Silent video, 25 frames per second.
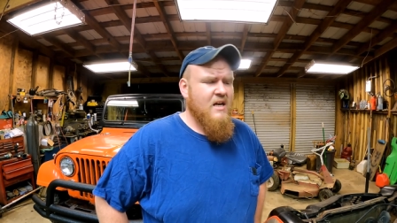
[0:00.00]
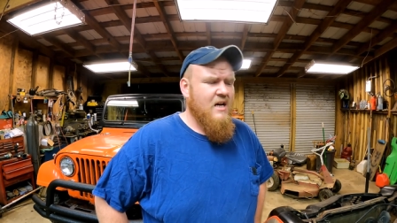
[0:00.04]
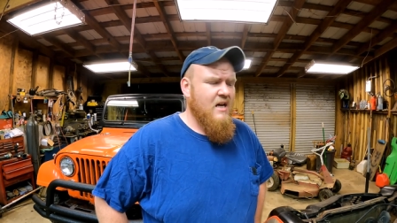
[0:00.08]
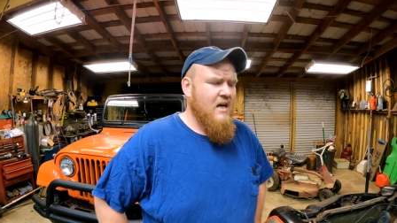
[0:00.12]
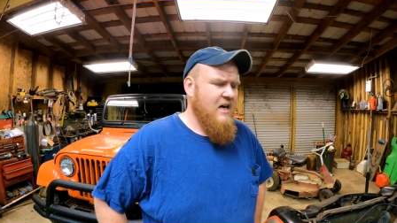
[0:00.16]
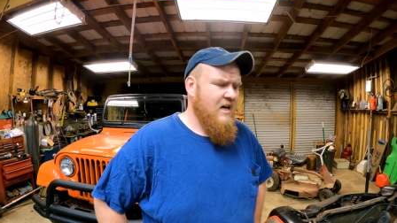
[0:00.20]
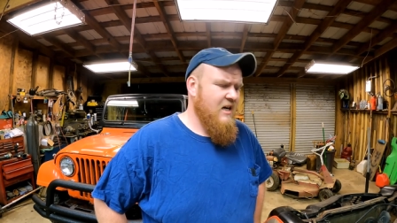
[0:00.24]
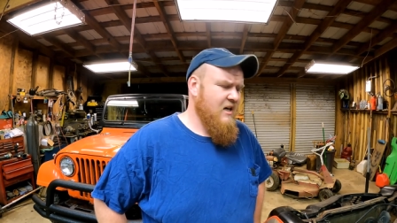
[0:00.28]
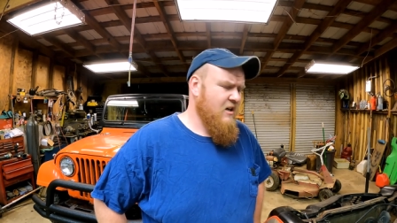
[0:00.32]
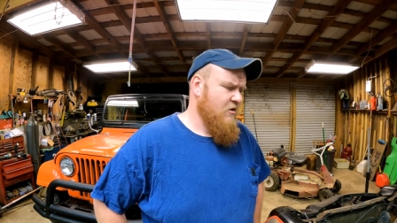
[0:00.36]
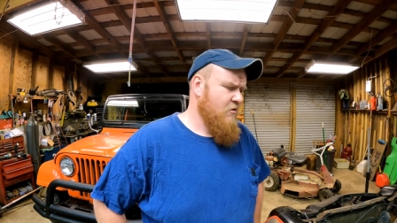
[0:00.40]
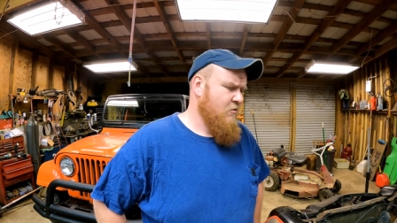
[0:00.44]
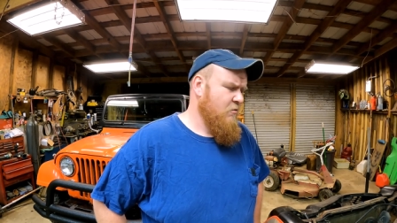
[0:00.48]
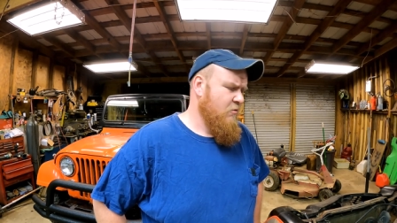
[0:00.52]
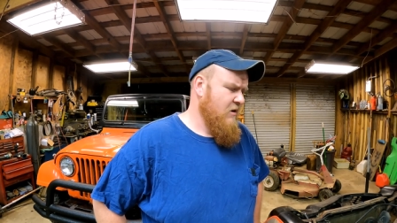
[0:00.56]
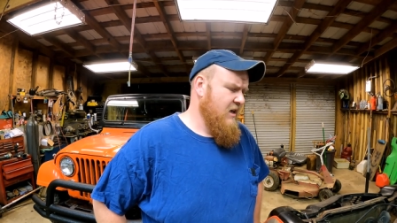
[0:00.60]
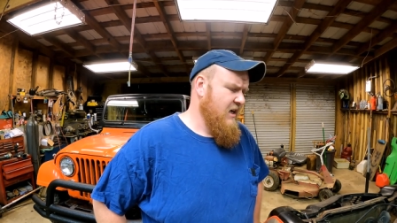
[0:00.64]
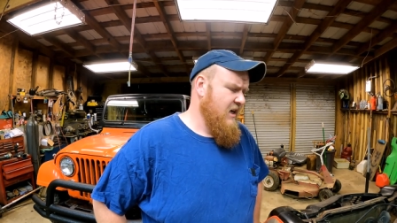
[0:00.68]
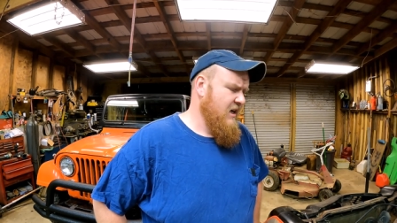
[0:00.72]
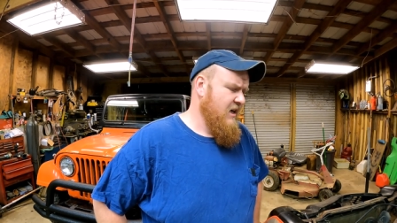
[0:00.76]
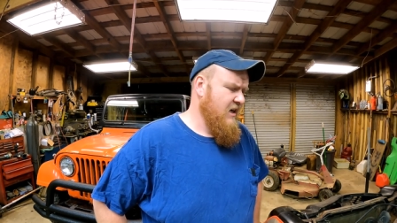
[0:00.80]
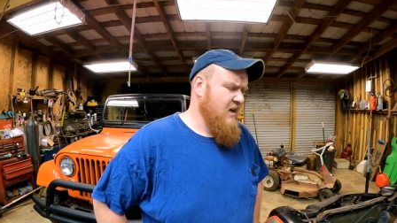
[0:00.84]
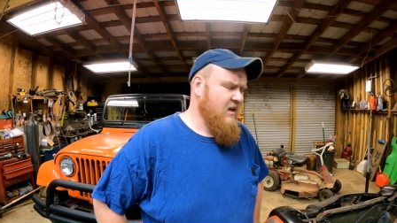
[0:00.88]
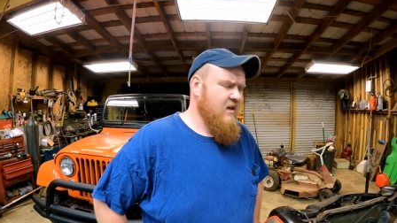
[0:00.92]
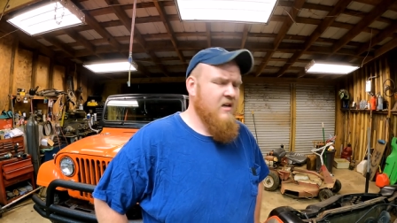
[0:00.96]

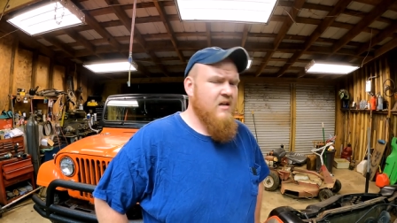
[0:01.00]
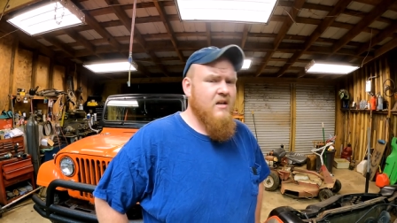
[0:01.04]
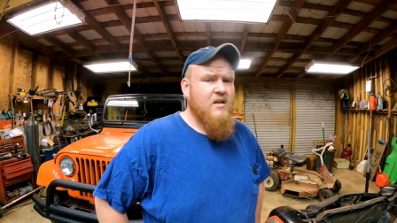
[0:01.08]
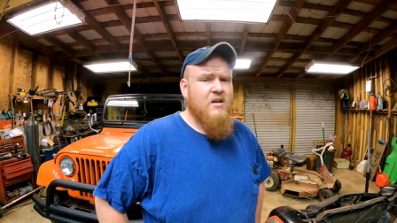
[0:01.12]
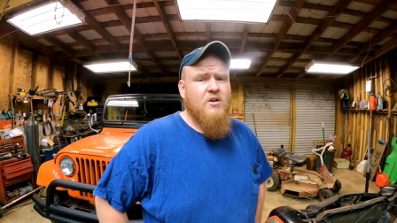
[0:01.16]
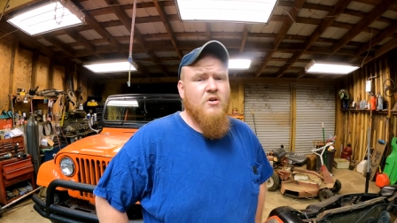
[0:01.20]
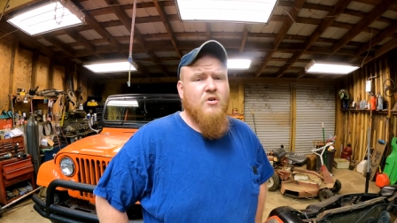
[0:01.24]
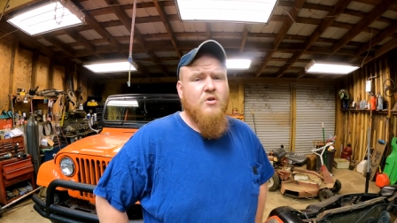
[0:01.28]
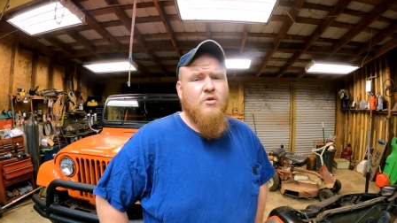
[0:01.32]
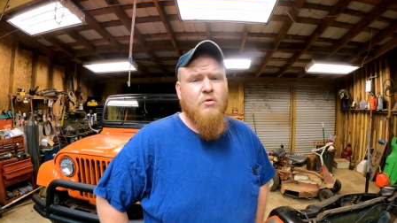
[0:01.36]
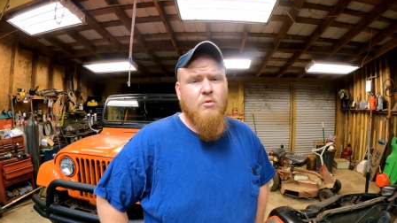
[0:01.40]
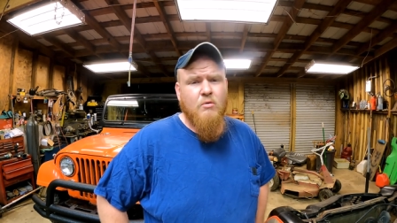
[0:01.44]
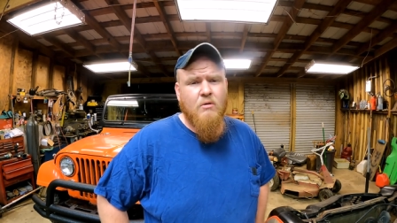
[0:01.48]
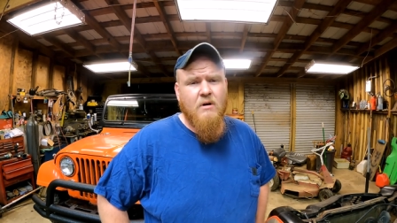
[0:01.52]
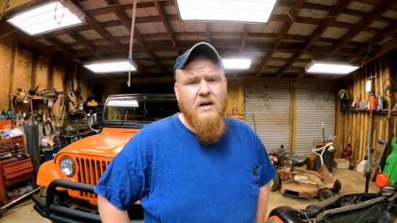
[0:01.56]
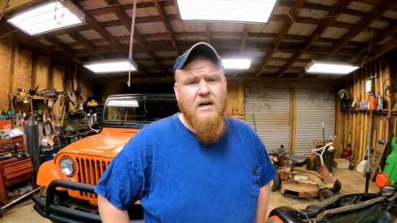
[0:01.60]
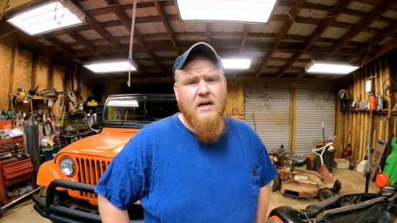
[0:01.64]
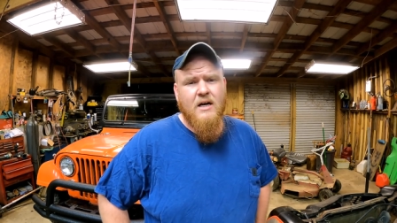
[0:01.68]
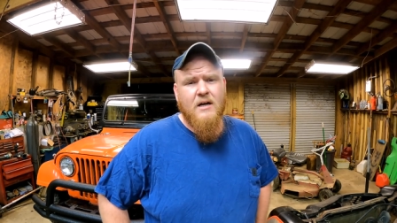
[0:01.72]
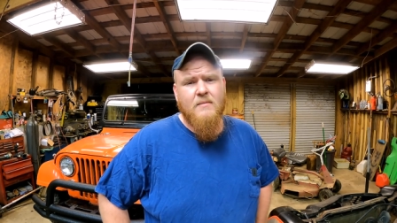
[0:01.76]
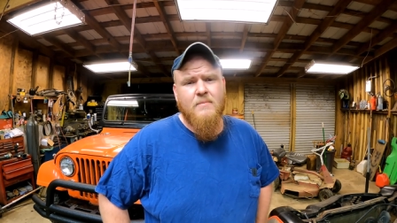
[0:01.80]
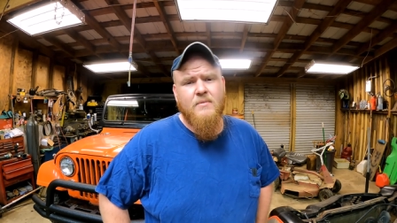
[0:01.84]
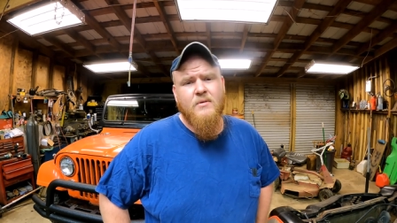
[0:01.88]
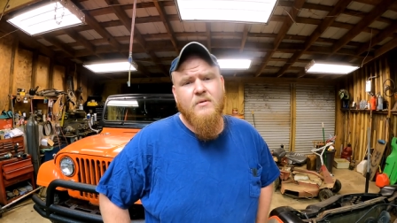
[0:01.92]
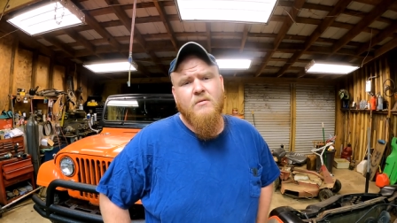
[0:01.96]
antiquated
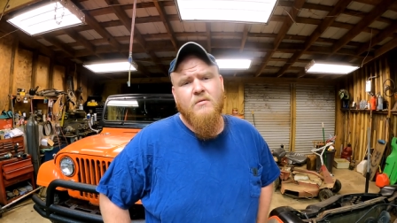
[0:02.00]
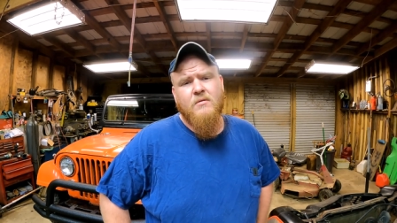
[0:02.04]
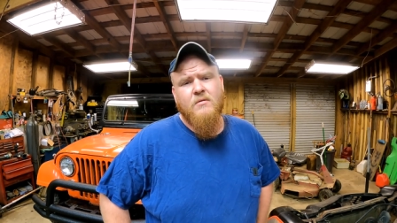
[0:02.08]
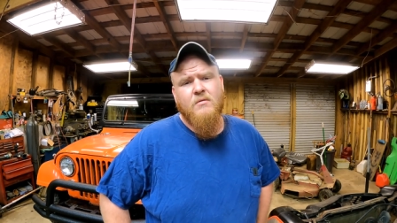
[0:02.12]
crap